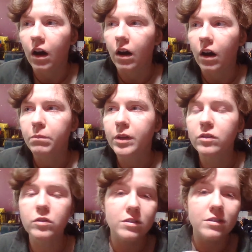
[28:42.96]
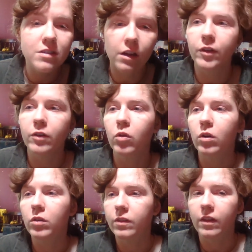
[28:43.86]
Because there is nothing wrong
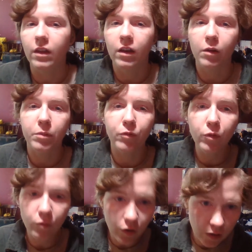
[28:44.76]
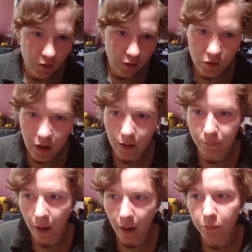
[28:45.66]
with getting help. If you realize you got a
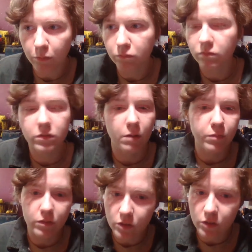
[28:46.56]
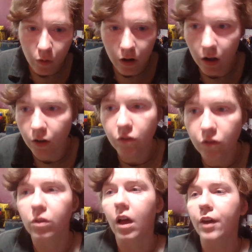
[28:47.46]
problem, something's going on in
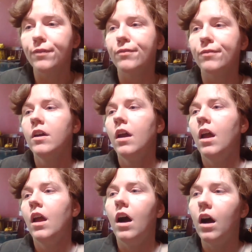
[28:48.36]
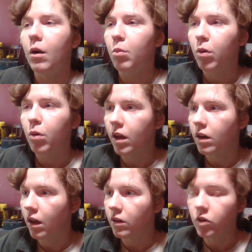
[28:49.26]
your life,
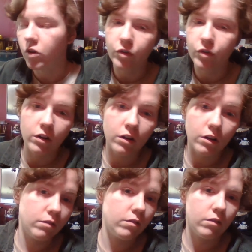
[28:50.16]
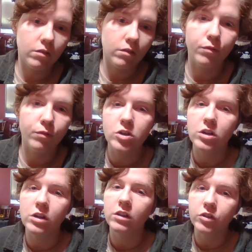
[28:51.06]
and you're
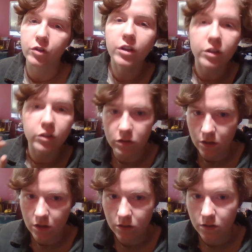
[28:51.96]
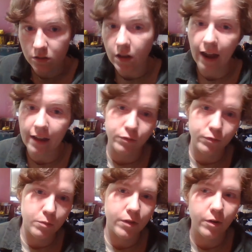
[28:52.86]
unfortunately turning to this as a
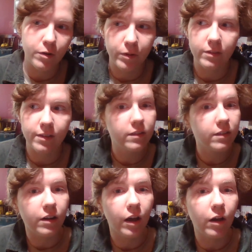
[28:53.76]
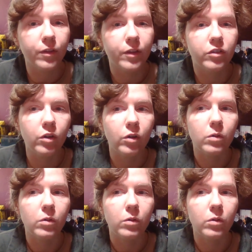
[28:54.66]
form of therapy, that's unhealthy too.